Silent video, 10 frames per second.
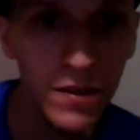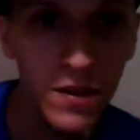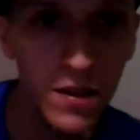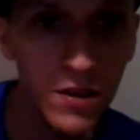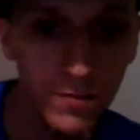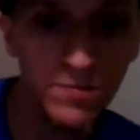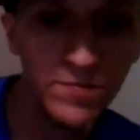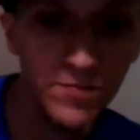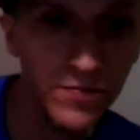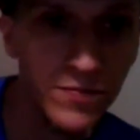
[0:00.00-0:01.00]
I'm
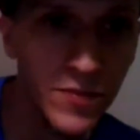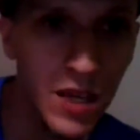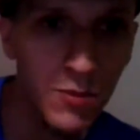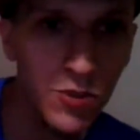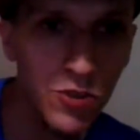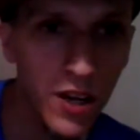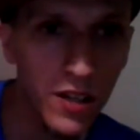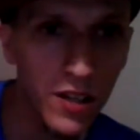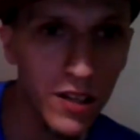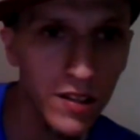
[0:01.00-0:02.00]
gonna try to
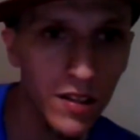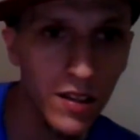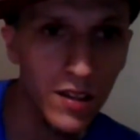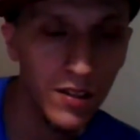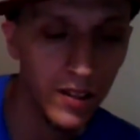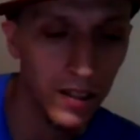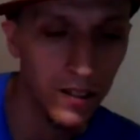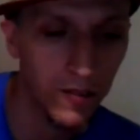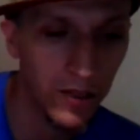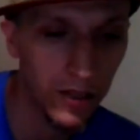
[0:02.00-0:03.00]
get a link
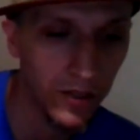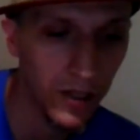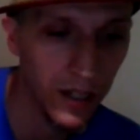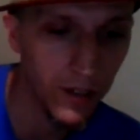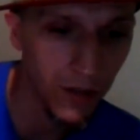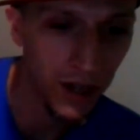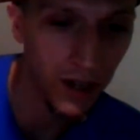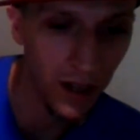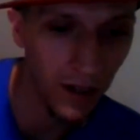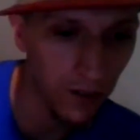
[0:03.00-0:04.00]
for you guys right
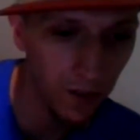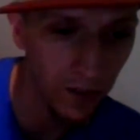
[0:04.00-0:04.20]
now.